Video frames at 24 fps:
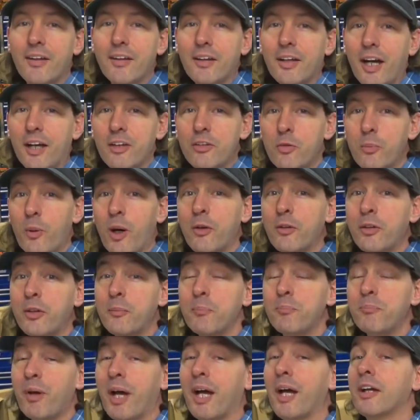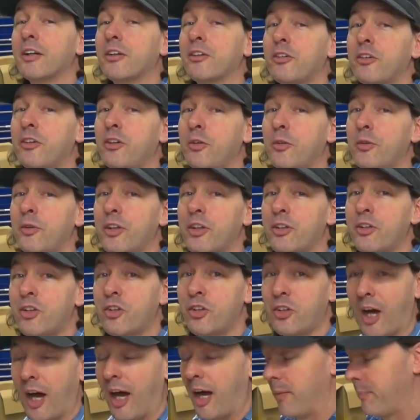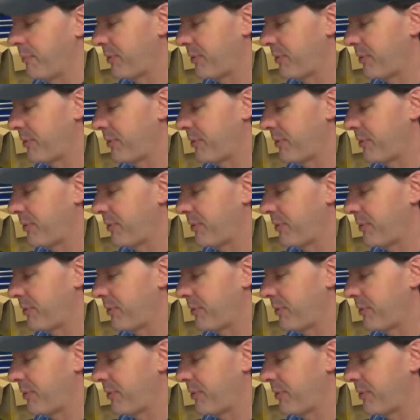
there guys, welcome back to the shop.